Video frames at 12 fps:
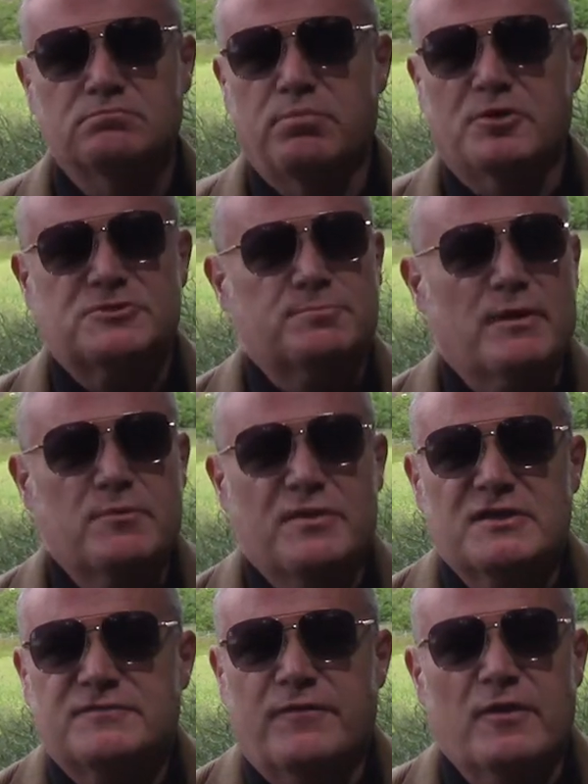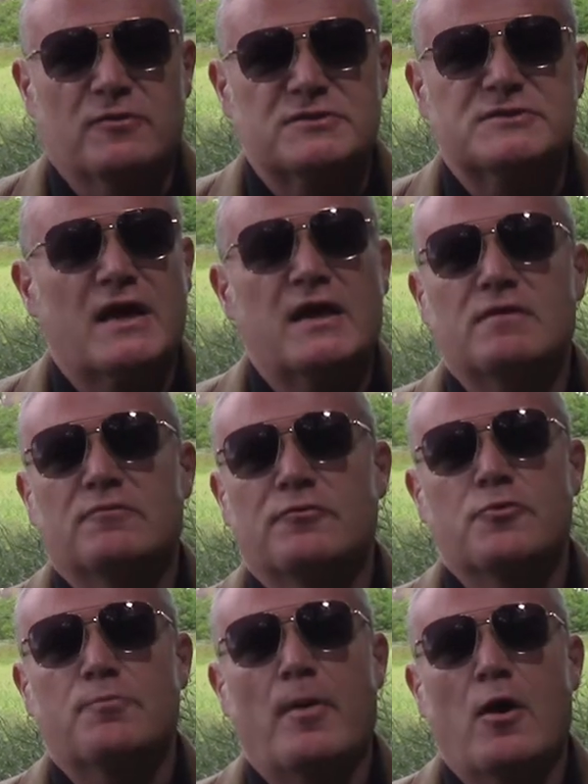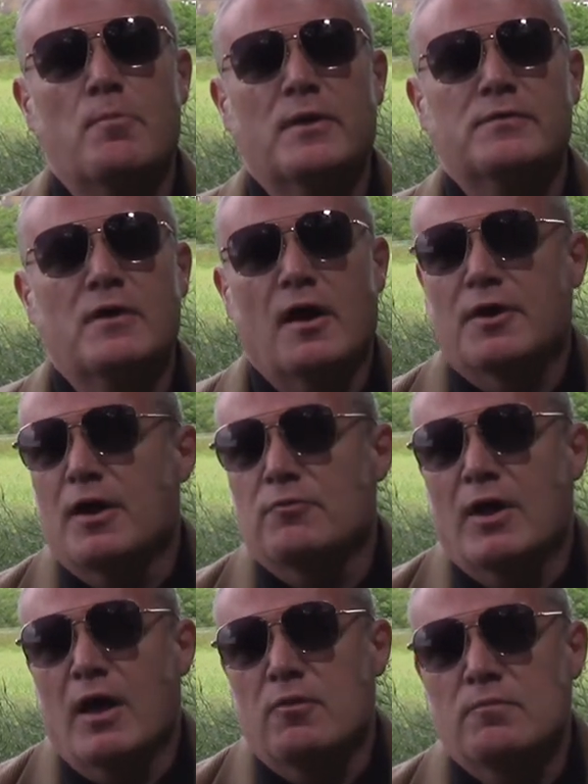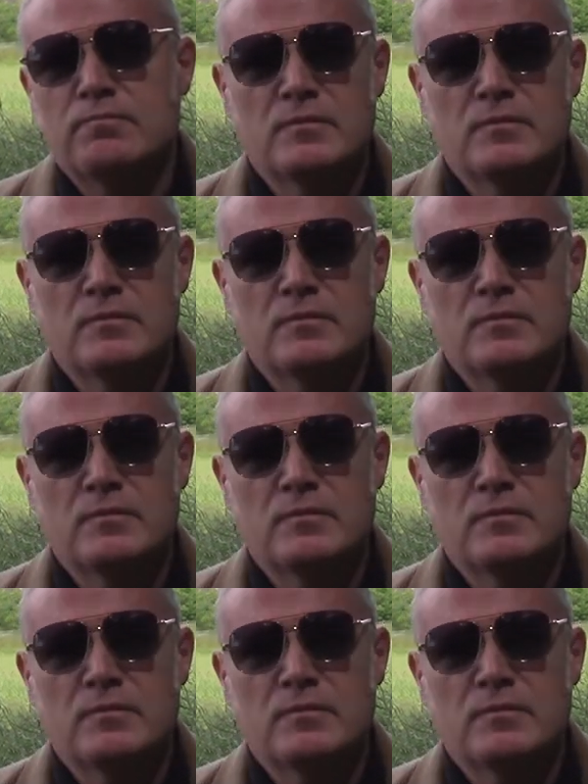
possibly with his fiancée, Ruth Bowman, I don't know,